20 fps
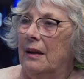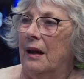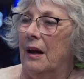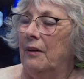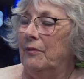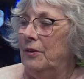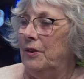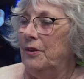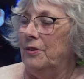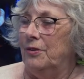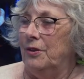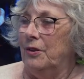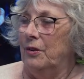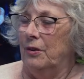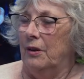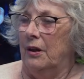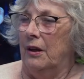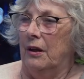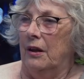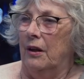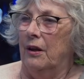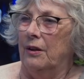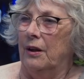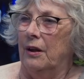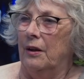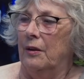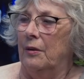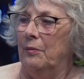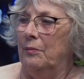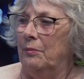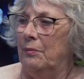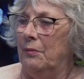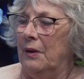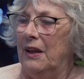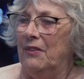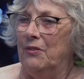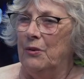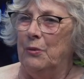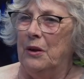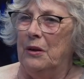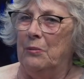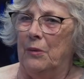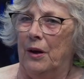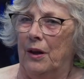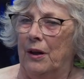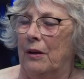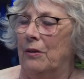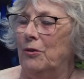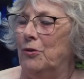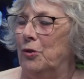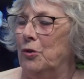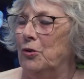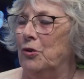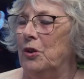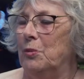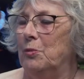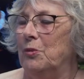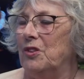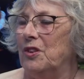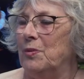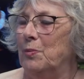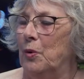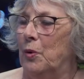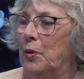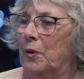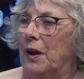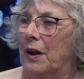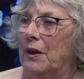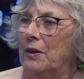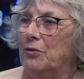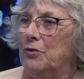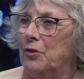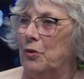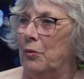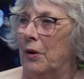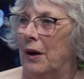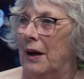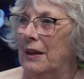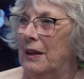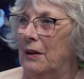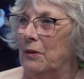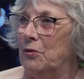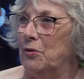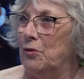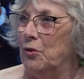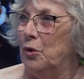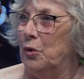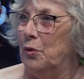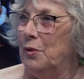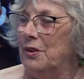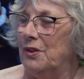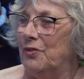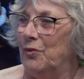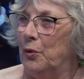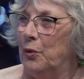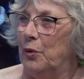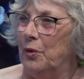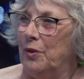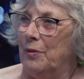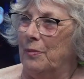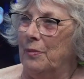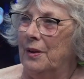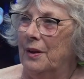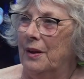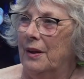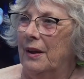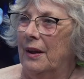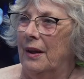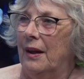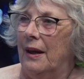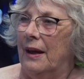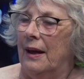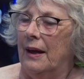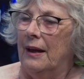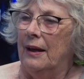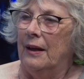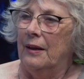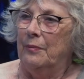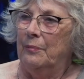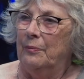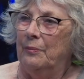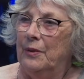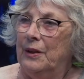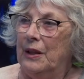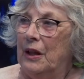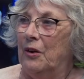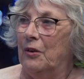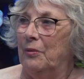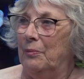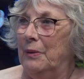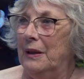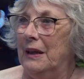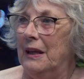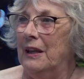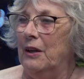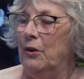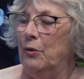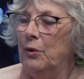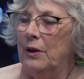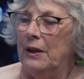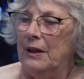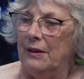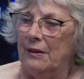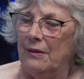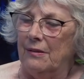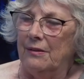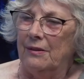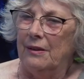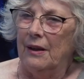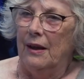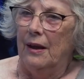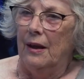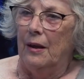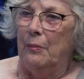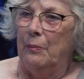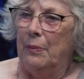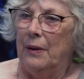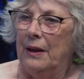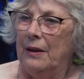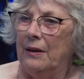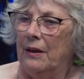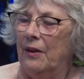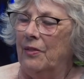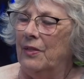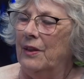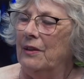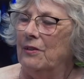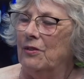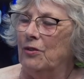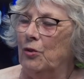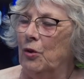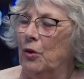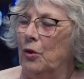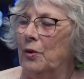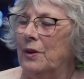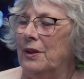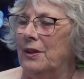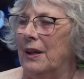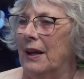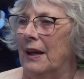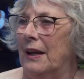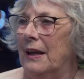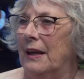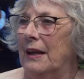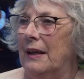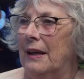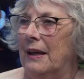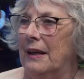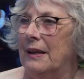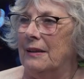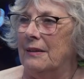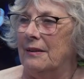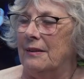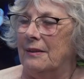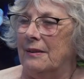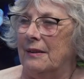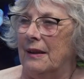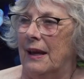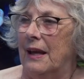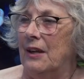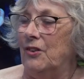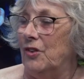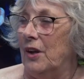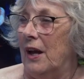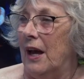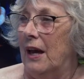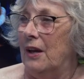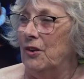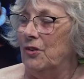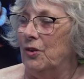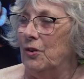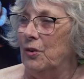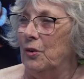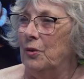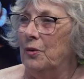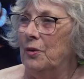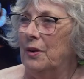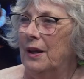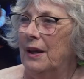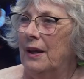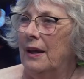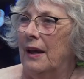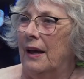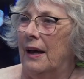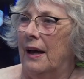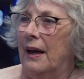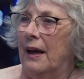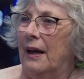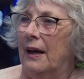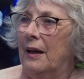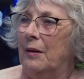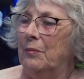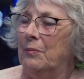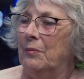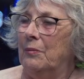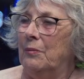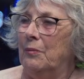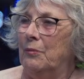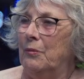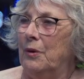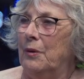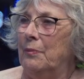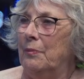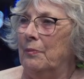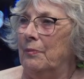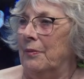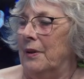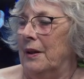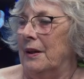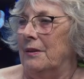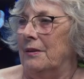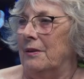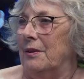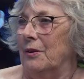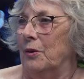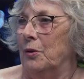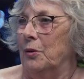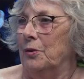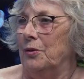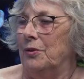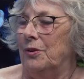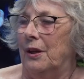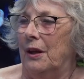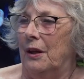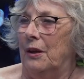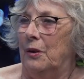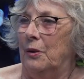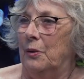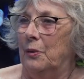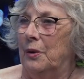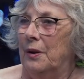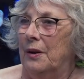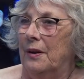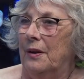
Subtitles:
I've used it a lot. Even when my own children were small, I used to write little stories for them when they were beginning readers. But I think storytelling, it's educational. It's also,